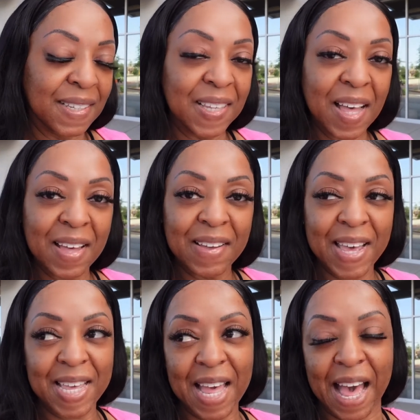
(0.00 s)
All
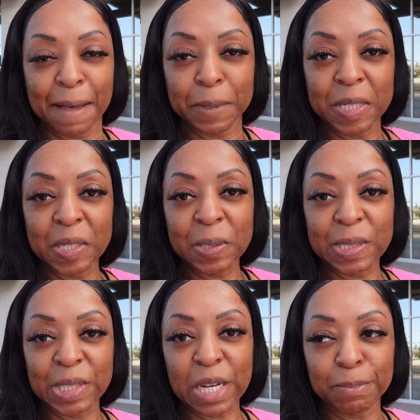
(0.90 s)
right, I'm gonna go
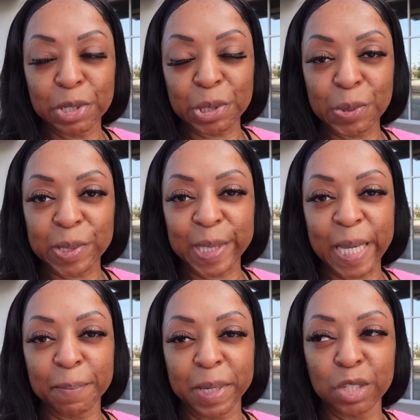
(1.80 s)
to Jamba Juice and
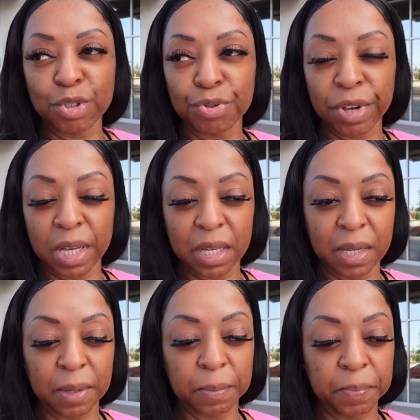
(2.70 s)
get me a drink.
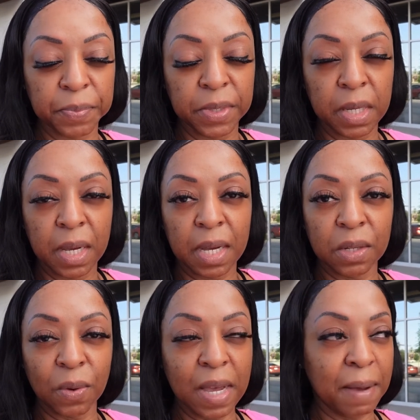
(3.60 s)
I
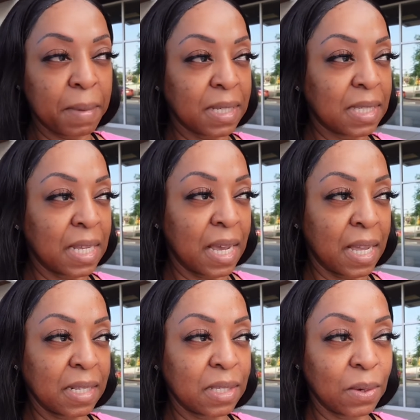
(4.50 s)
don't have my
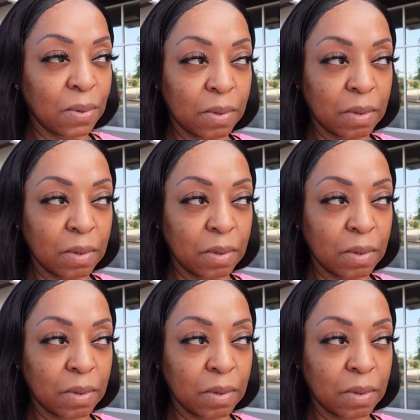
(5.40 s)
stand, so